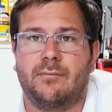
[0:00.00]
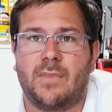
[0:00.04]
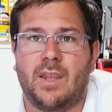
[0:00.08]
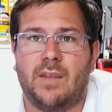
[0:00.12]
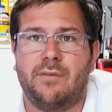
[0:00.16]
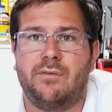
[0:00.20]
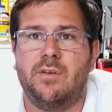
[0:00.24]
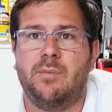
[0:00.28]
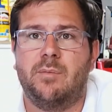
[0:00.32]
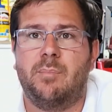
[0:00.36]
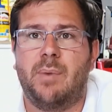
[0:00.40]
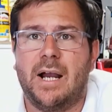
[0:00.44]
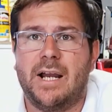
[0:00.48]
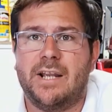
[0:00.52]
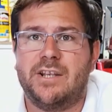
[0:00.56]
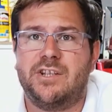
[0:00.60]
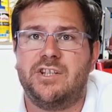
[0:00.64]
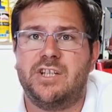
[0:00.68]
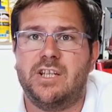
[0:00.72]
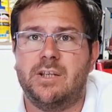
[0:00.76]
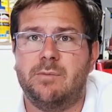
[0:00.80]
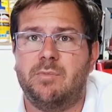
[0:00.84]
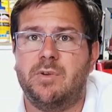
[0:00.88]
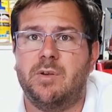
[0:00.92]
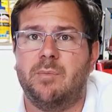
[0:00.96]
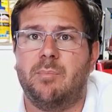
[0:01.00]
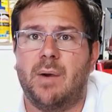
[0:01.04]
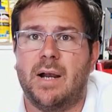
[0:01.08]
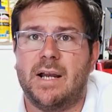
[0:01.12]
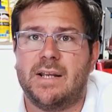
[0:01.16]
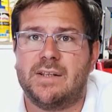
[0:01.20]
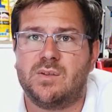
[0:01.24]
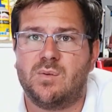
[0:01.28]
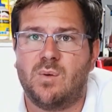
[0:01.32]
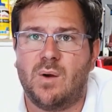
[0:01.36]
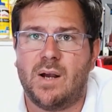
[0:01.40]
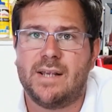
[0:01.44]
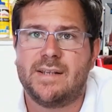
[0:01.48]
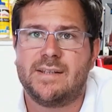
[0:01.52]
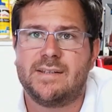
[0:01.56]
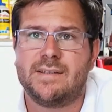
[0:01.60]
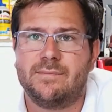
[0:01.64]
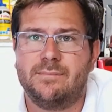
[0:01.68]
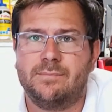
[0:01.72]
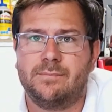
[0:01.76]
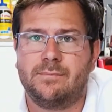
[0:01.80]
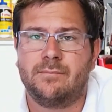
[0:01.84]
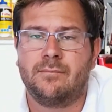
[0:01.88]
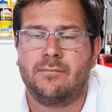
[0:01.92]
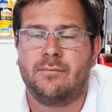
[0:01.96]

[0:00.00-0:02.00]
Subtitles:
If you buy cheap, you buy twice.